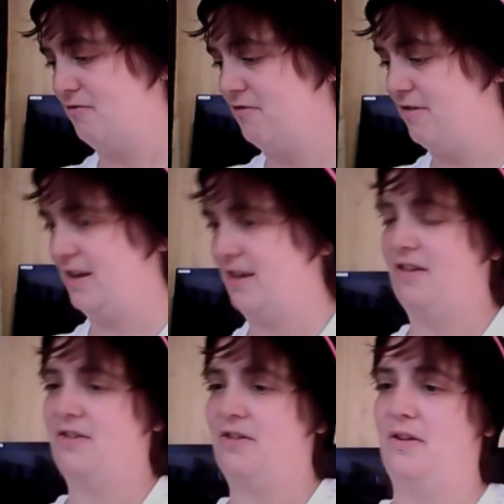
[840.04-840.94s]
Right.
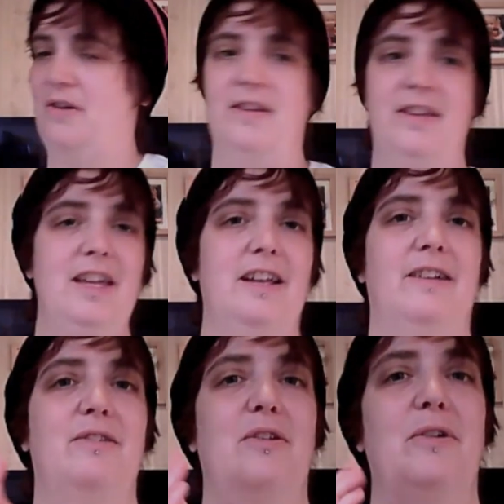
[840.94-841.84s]

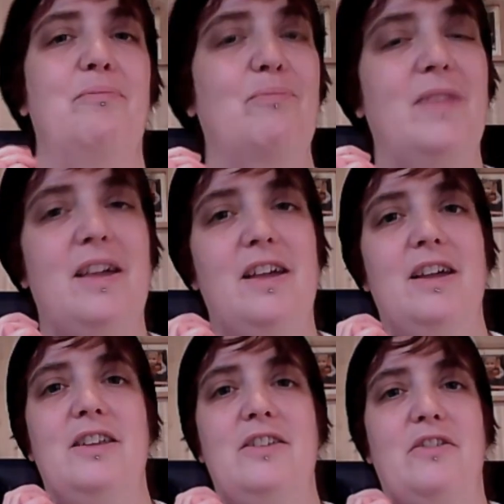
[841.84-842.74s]
Yeah, so
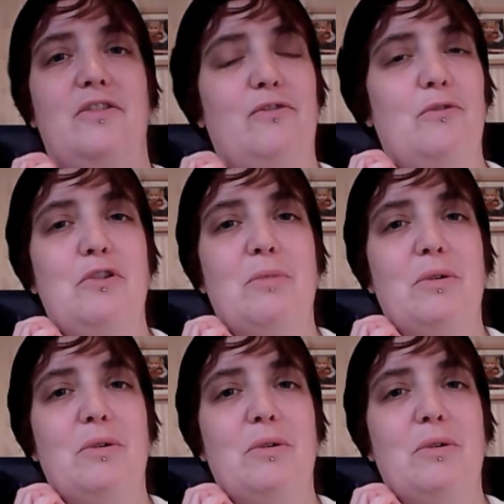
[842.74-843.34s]
just thought you might